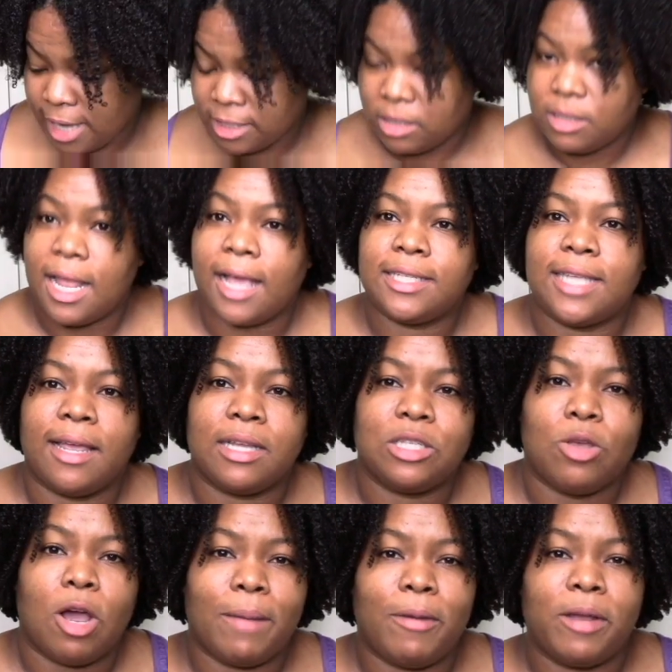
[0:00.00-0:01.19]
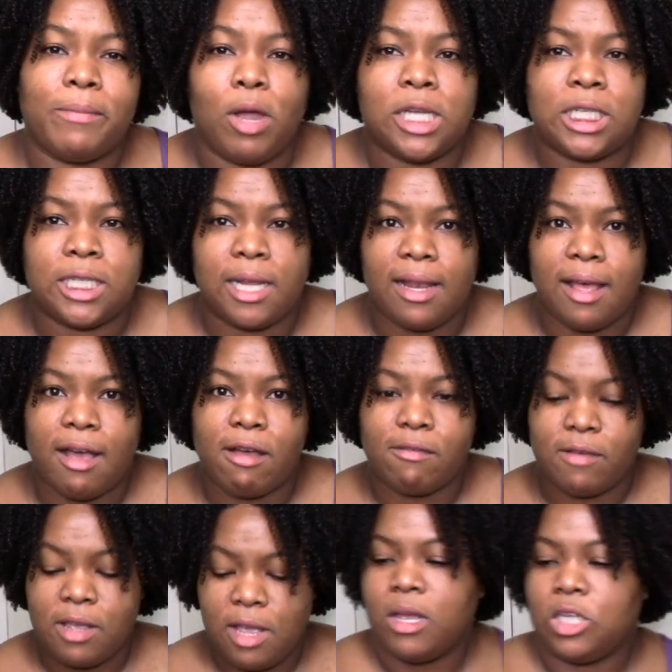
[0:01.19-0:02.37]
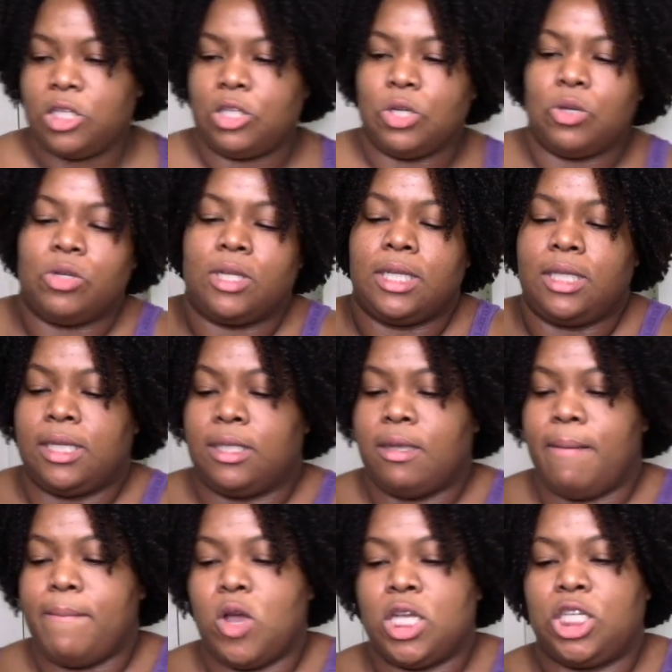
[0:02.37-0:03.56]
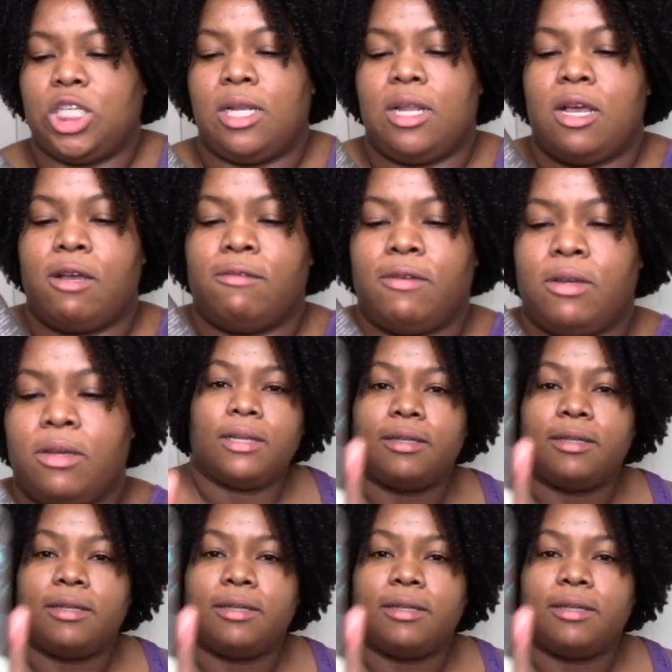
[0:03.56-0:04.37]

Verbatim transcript: guess next I can talk about Moisture Love. So this is the Moisture Love